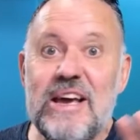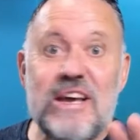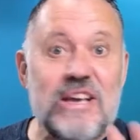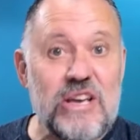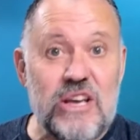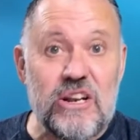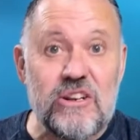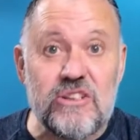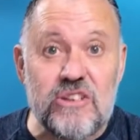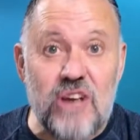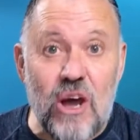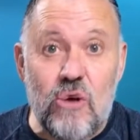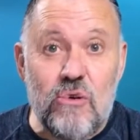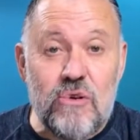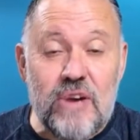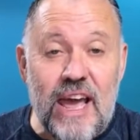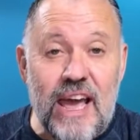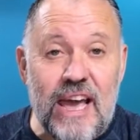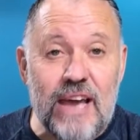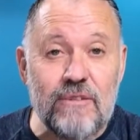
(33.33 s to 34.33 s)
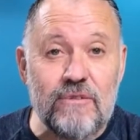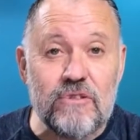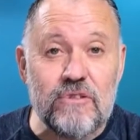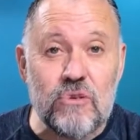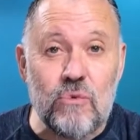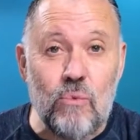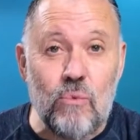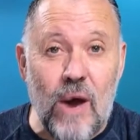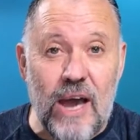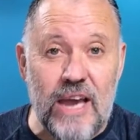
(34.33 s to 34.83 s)
You don't have
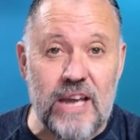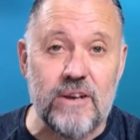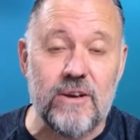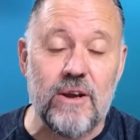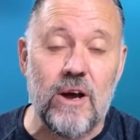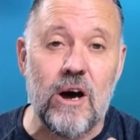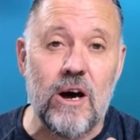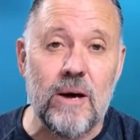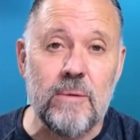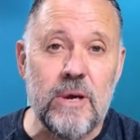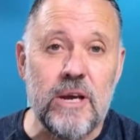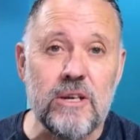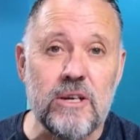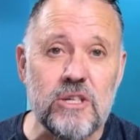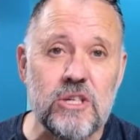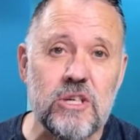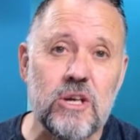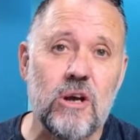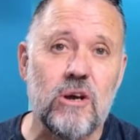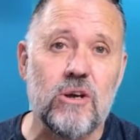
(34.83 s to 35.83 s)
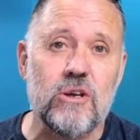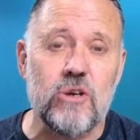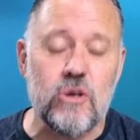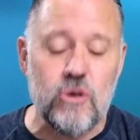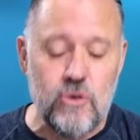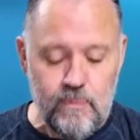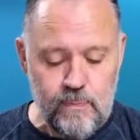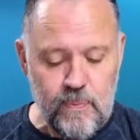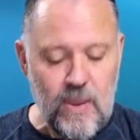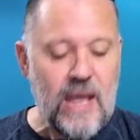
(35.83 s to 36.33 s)
to wait. I'm going to show you